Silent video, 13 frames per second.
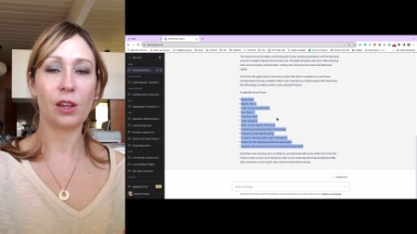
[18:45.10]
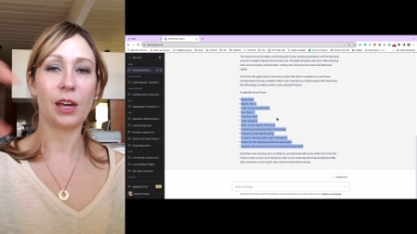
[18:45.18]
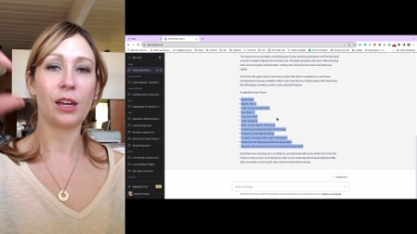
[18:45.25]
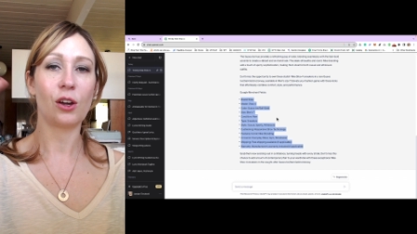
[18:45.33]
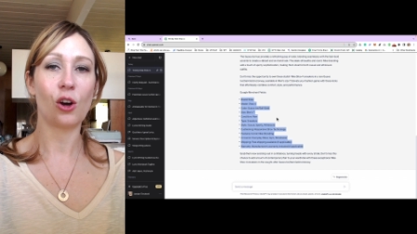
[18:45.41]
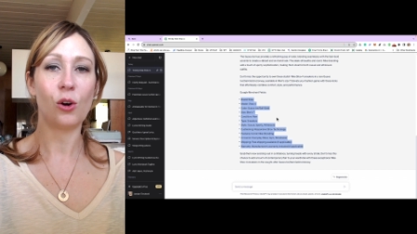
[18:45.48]

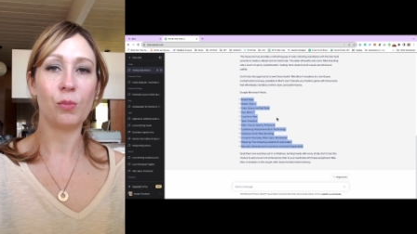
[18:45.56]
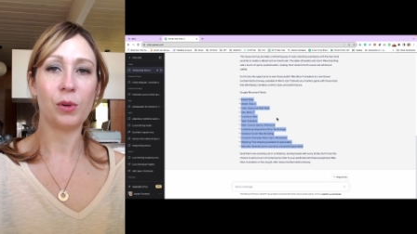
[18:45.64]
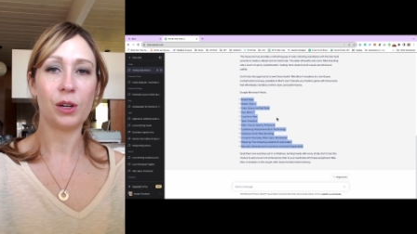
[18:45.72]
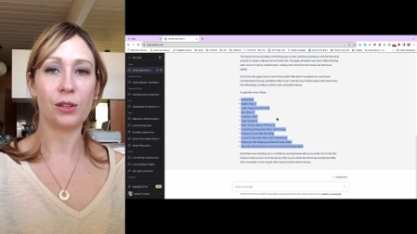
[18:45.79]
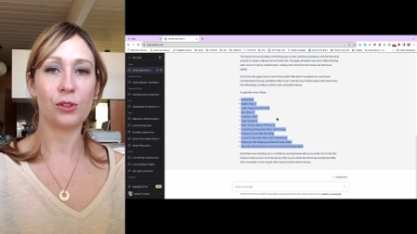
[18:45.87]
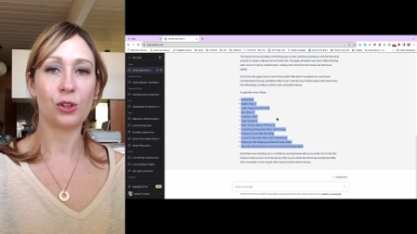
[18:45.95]
like
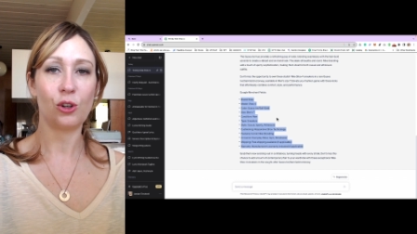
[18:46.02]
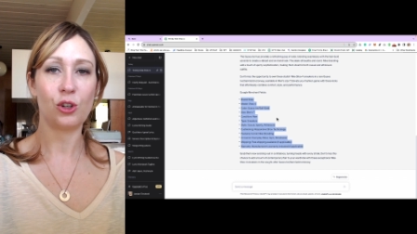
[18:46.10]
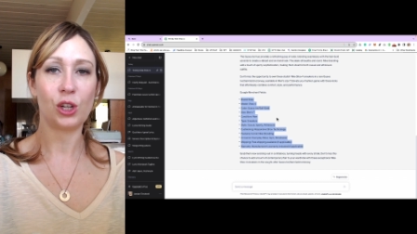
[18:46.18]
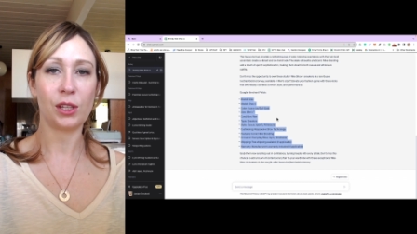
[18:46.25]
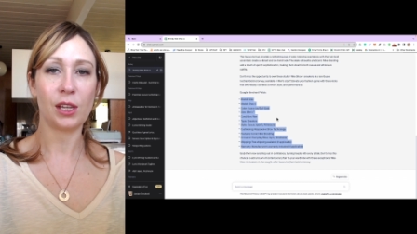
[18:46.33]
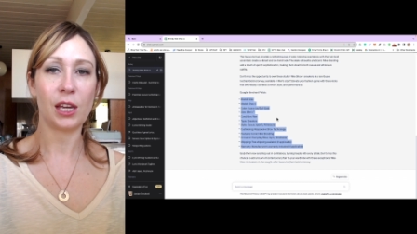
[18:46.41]
open and
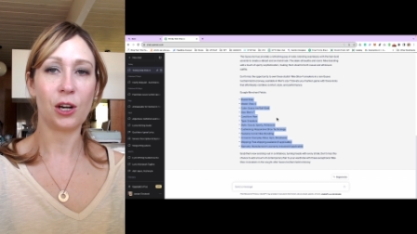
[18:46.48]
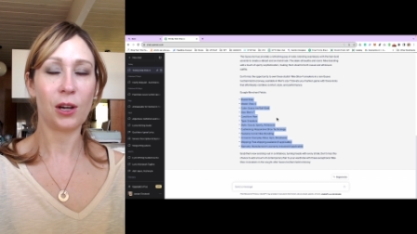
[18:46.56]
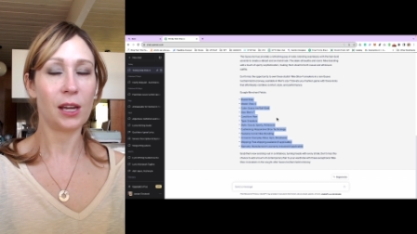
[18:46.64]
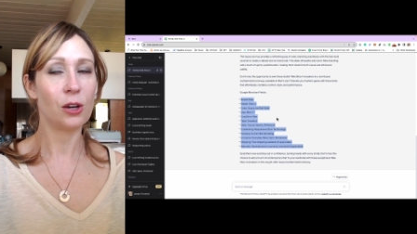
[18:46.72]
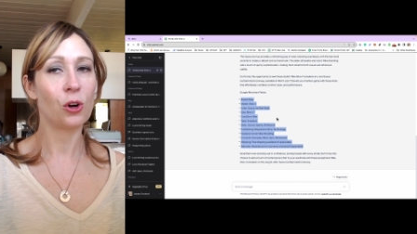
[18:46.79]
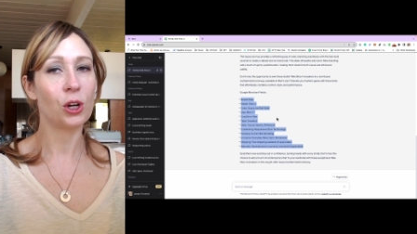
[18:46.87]
searching the
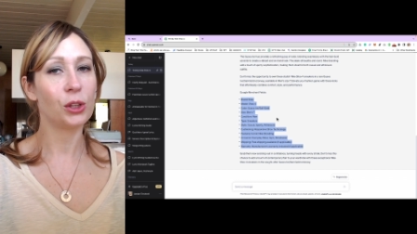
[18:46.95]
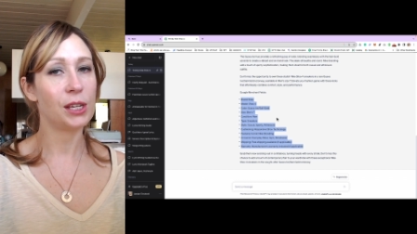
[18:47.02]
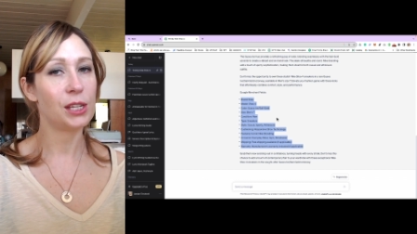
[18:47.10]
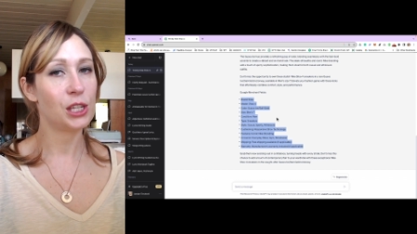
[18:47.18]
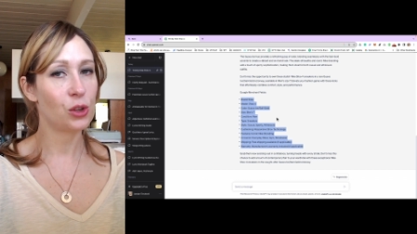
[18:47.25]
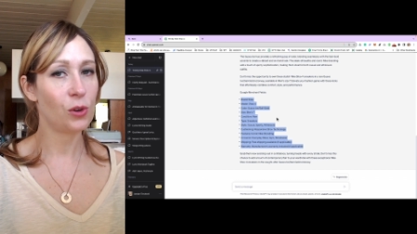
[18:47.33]
internet, or at
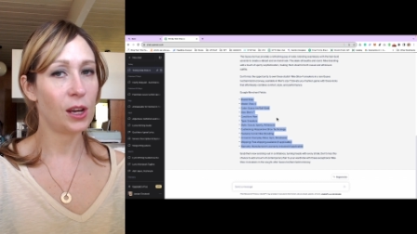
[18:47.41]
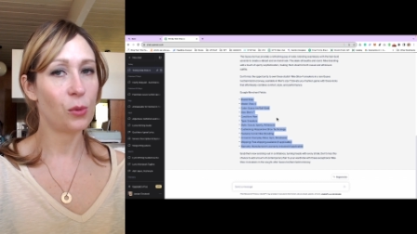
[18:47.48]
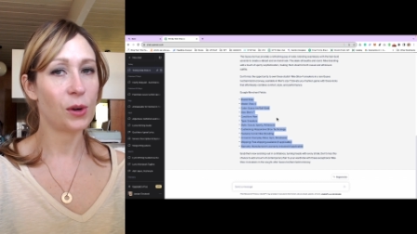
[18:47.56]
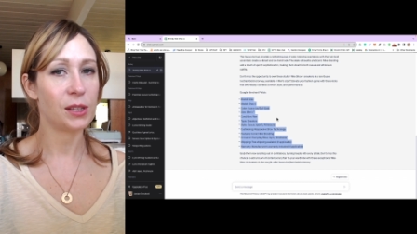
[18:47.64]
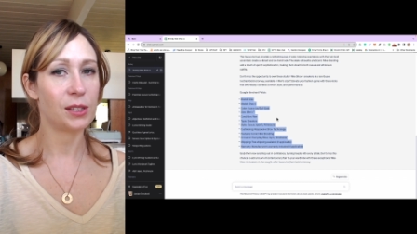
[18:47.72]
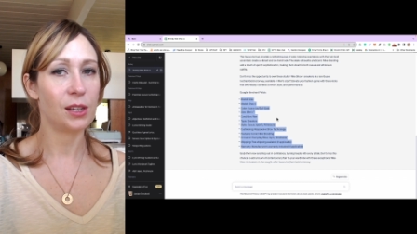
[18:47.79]
least three
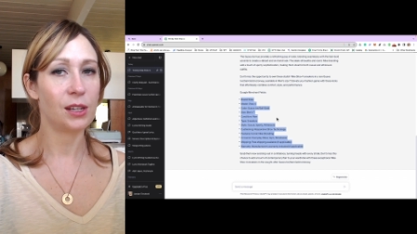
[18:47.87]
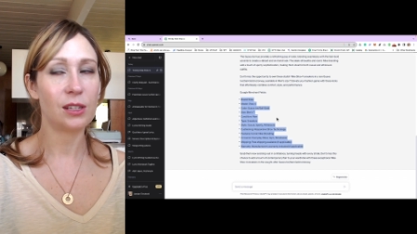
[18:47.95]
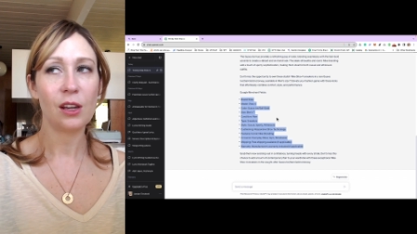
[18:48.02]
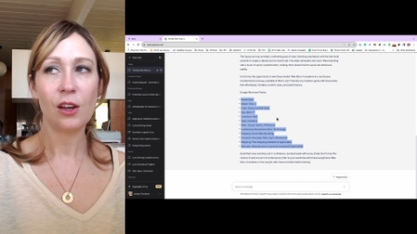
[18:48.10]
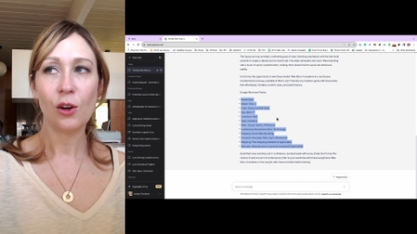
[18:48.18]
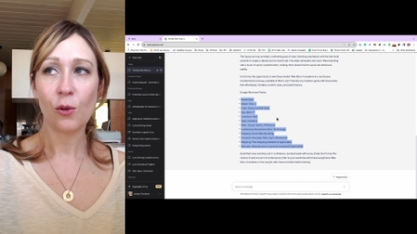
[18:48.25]
wasn't.